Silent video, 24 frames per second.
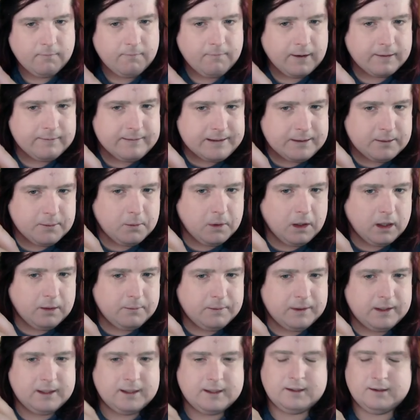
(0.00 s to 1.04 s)
Very cool
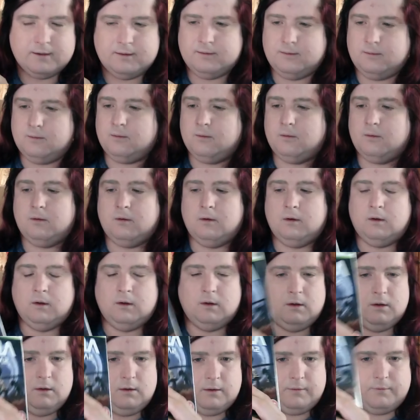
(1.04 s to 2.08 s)
artwork.
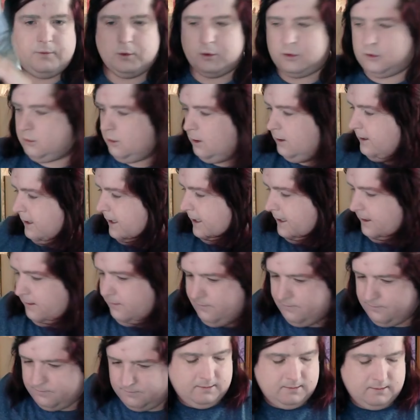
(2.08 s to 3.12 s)
Look forward to trying that
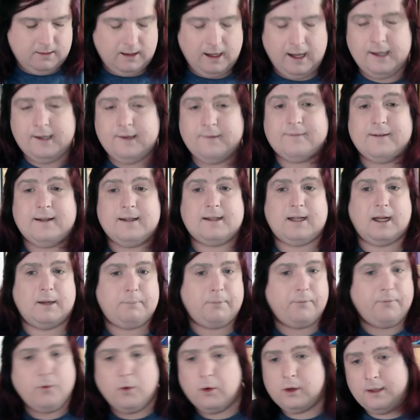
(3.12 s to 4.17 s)
out. Any of these came
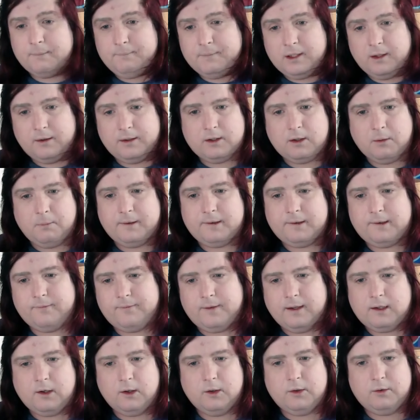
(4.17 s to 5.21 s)
before, let me know in the comments if
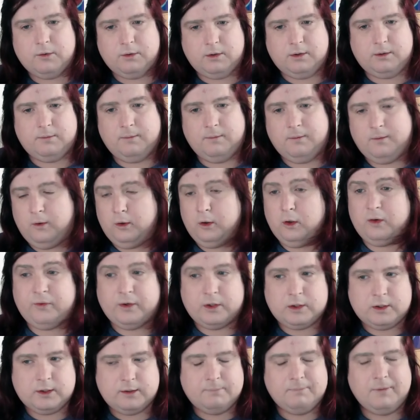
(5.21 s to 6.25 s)
they're good, if I
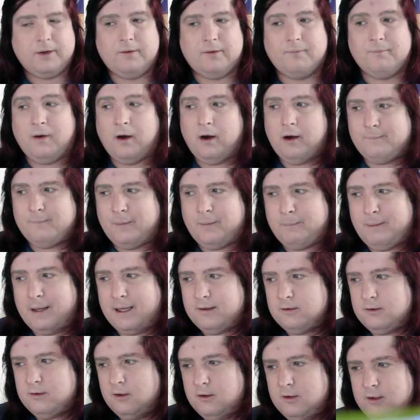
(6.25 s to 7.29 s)
should have moved them higher up my
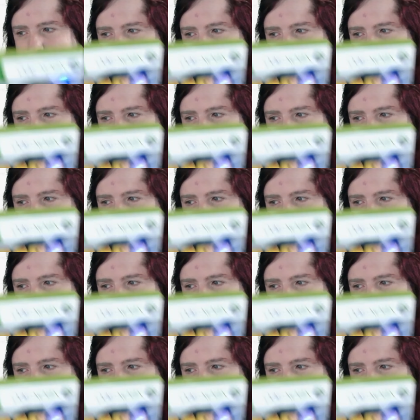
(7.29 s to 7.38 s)
backlog.